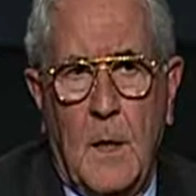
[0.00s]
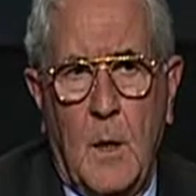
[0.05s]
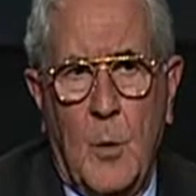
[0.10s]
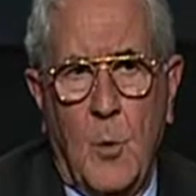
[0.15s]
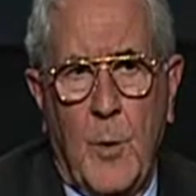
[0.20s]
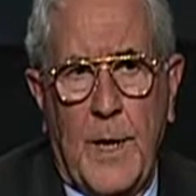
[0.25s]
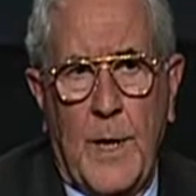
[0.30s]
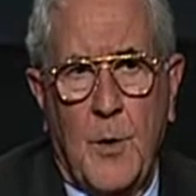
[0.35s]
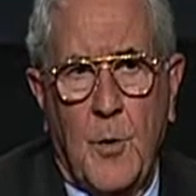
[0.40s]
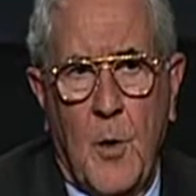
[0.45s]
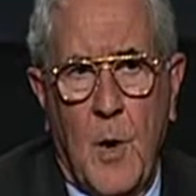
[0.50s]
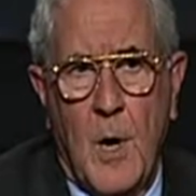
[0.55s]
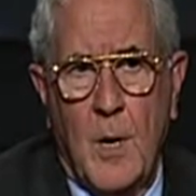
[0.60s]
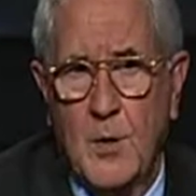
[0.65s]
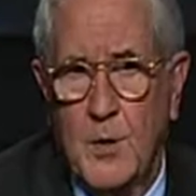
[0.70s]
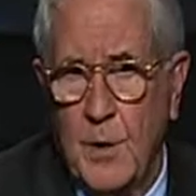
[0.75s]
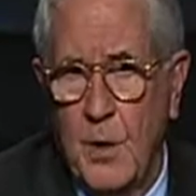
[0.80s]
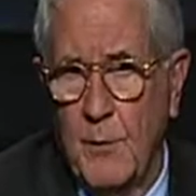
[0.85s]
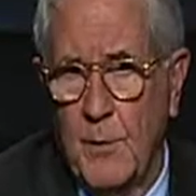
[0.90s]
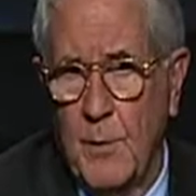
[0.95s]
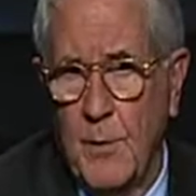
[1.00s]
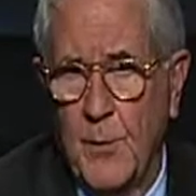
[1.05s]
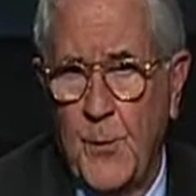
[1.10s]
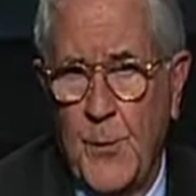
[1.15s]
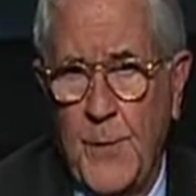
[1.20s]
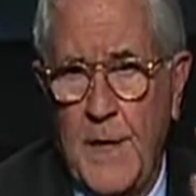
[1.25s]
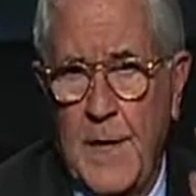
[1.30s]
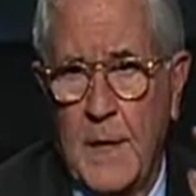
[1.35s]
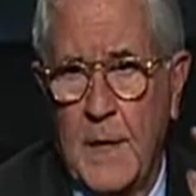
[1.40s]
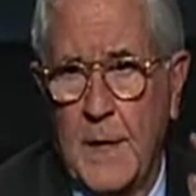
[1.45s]
We crossed over the
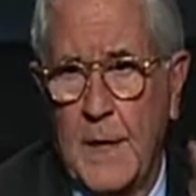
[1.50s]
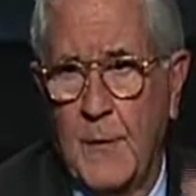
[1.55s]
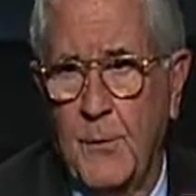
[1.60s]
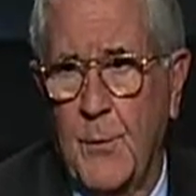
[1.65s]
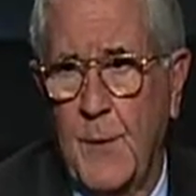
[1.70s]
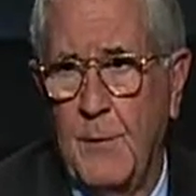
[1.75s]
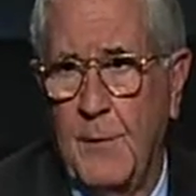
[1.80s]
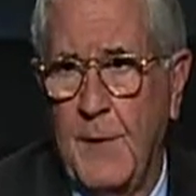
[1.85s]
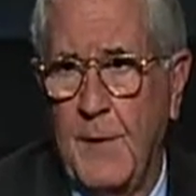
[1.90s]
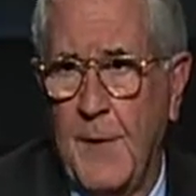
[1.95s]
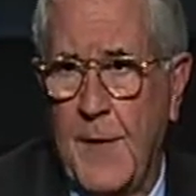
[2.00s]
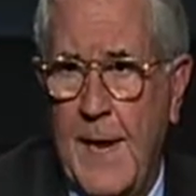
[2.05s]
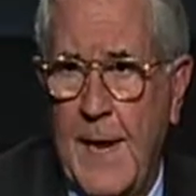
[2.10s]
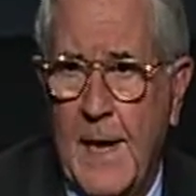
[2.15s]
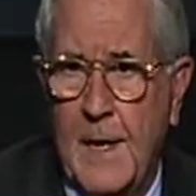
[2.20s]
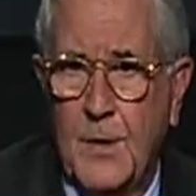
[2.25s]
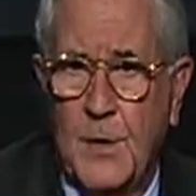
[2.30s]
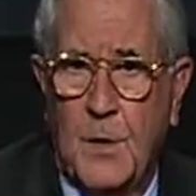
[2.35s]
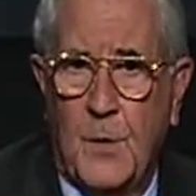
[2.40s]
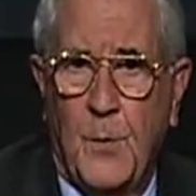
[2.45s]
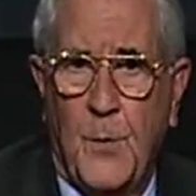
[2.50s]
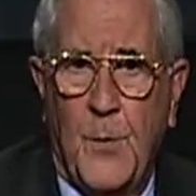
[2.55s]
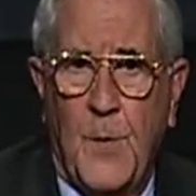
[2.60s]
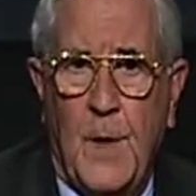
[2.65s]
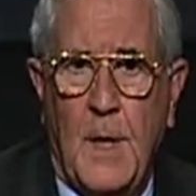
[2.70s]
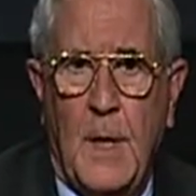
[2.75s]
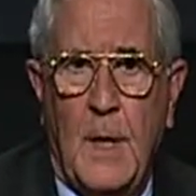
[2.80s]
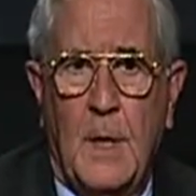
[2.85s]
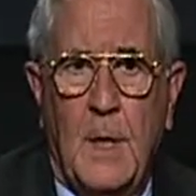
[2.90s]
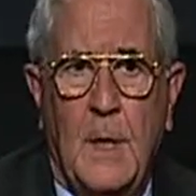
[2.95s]
field at 50,000
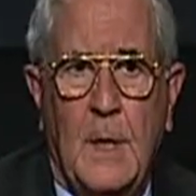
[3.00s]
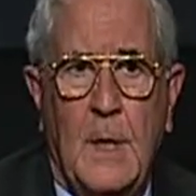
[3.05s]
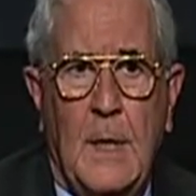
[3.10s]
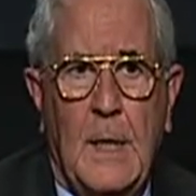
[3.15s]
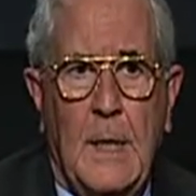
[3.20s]
feet.